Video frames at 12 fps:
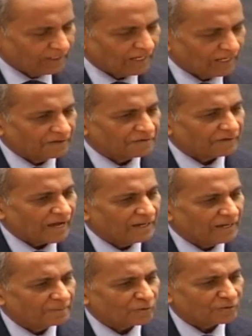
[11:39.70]
and try
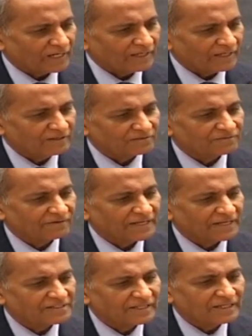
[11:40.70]
and protect this
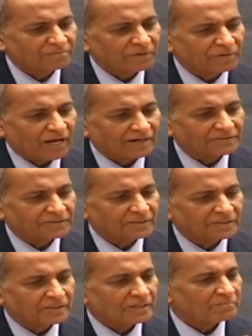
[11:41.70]
fledgling plant
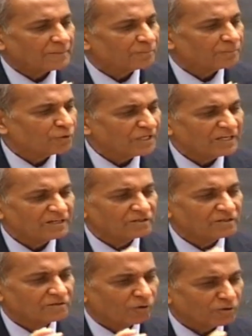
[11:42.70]
by putting
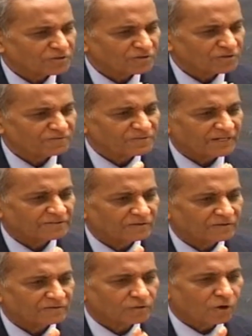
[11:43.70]
in lots of
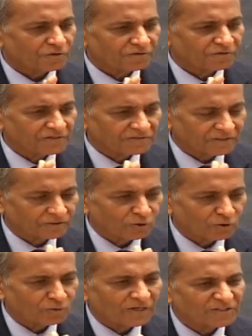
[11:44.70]
sets of doctrines and
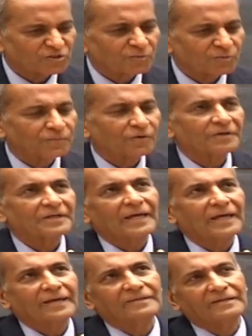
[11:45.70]
dogmas to
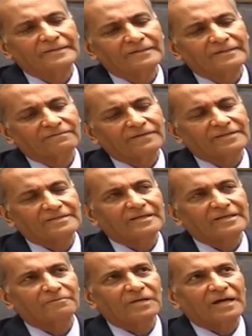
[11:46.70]
protect the little
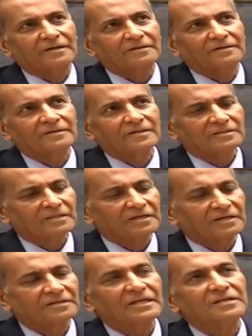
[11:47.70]
fledgling plant. The
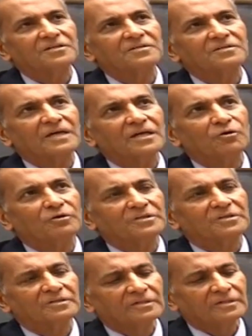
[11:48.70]
intentions are
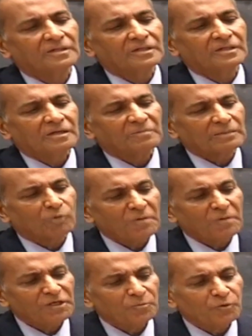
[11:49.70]
good. But the
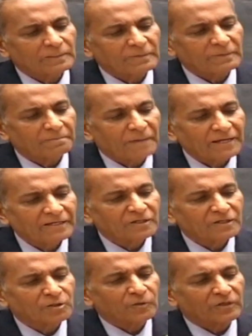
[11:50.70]
moment you put up a
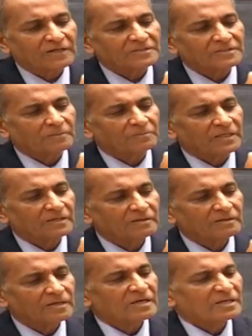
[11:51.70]
barrier to protect
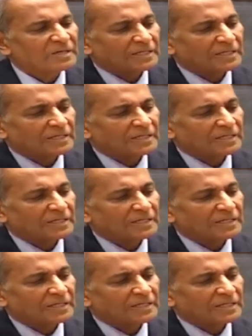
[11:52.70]
something, it